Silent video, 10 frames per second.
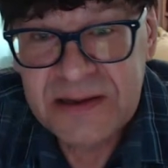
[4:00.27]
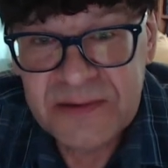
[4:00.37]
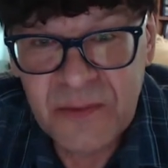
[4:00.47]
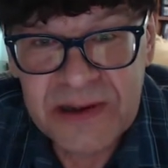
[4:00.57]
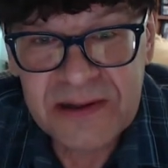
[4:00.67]

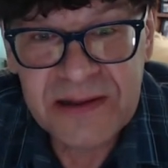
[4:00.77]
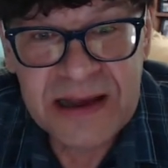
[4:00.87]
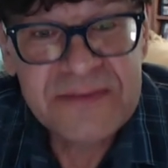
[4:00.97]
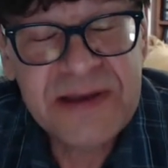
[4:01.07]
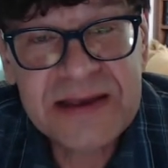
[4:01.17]
well,
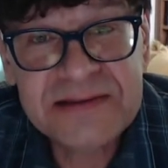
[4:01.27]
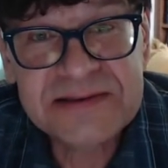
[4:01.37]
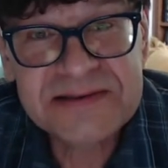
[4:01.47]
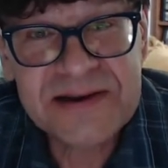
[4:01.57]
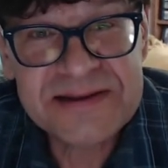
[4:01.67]
I've had to
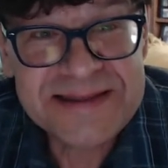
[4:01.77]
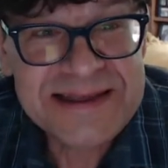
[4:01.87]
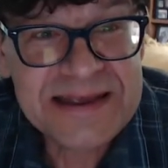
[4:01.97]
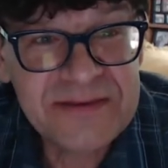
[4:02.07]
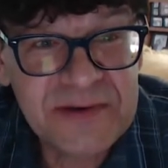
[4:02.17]
start
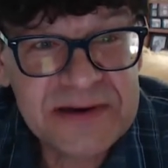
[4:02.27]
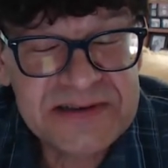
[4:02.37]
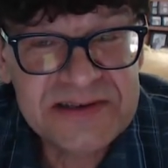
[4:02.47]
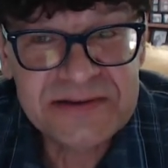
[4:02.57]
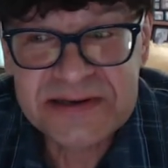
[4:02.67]
thinking very
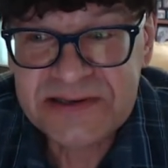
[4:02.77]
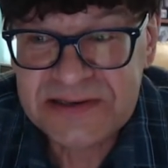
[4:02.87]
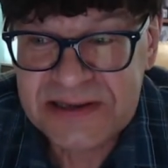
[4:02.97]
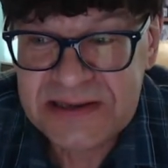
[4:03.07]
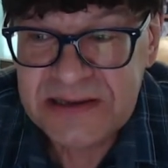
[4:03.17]

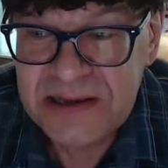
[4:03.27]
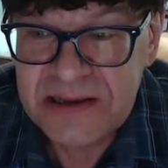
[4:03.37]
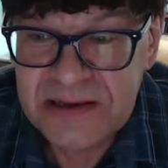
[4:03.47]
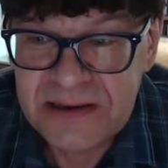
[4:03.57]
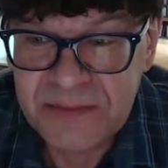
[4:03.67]
seriously
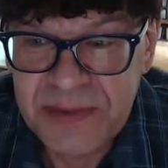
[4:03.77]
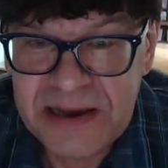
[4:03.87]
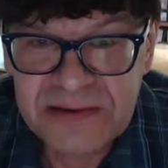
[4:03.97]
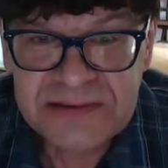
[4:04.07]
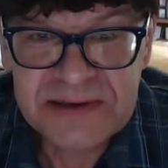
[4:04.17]

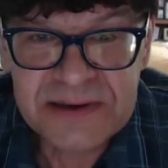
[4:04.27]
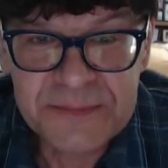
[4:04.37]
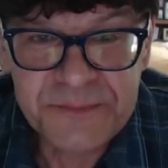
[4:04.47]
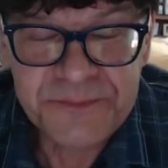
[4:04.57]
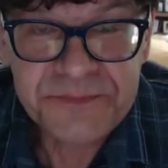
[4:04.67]
about
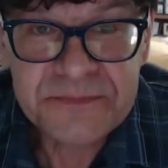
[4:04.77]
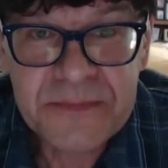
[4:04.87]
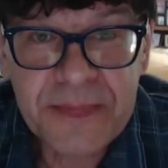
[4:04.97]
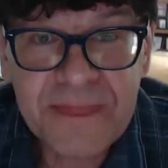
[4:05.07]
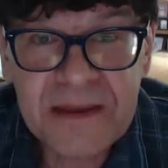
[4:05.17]
um,
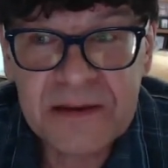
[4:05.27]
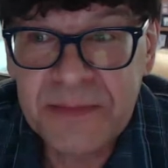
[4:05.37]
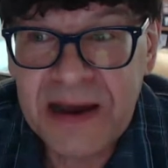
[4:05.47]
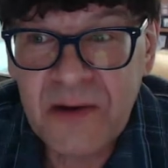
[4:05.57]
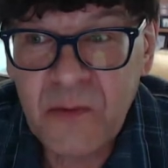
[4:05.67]

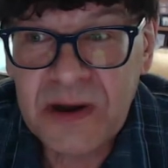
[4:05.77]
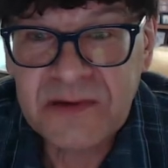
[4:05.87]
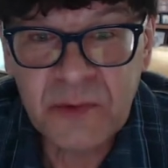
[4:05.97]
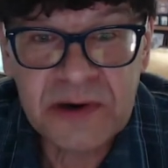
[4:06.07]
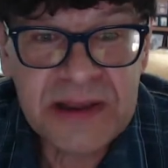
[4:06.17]
about
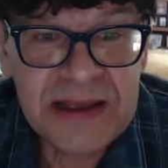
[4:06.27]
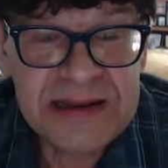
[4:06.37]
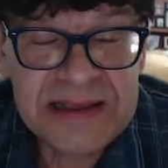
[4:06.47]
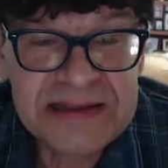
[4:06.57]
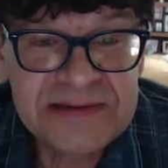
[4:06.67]
what we're
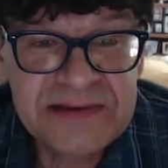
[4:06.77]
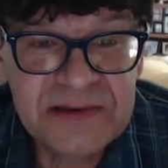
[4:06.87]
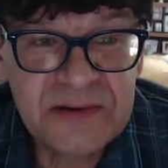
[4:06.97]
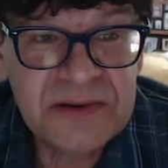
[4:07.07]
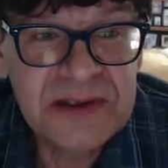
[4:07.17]
getting
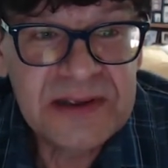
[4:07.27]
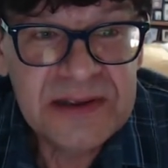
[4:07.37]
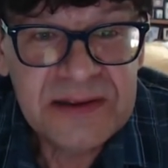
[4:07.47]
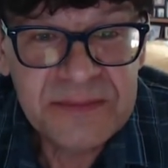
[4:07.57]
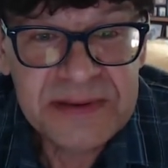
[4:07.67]
into,
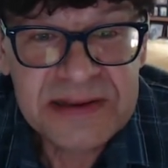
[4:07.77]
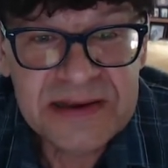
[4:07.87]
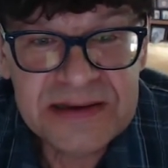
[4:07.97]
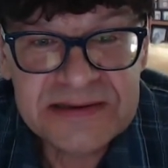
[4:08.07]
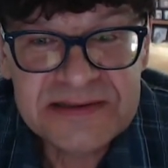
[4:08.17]

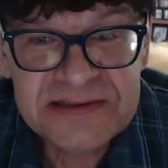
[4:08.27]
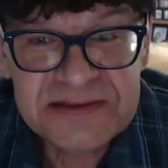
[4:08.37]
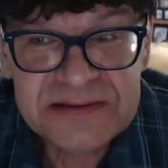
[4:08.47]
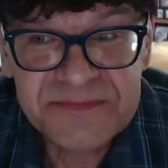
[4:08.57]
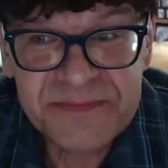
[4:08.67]
because,
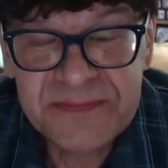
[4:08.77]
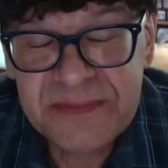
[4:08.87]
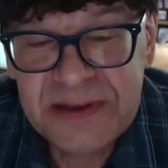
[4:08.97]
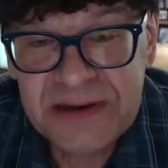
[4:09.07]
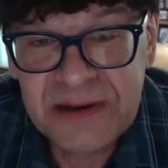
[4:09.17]

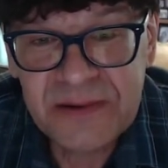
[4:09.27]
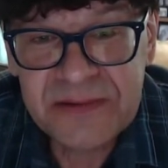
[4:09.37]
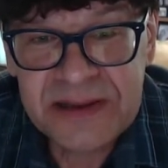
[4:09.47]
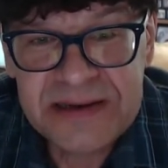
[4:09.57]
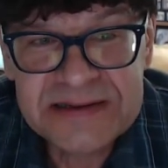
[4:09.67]
you know,
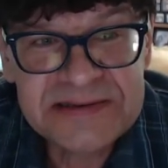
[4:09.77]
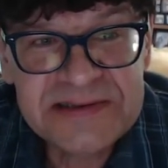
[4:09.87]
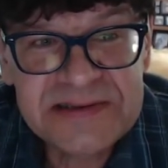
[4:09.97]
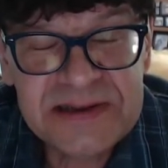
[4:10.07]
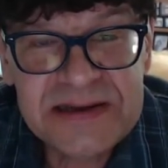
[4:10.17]
it
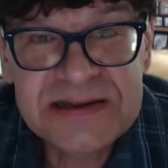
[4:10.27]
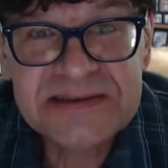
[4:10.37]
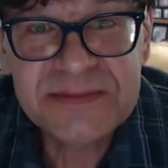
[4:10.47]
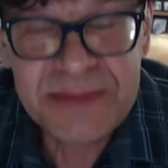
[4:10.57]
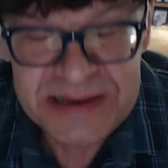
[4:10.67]
is it is
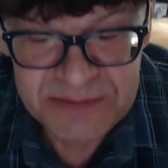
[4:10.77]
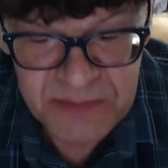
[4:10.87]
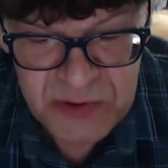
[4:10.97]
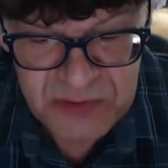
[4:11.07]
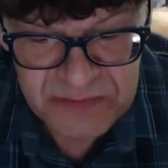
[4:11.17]
a big
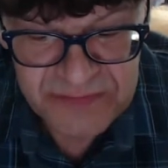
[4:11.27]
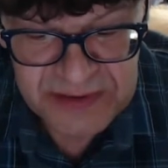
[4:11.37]
move.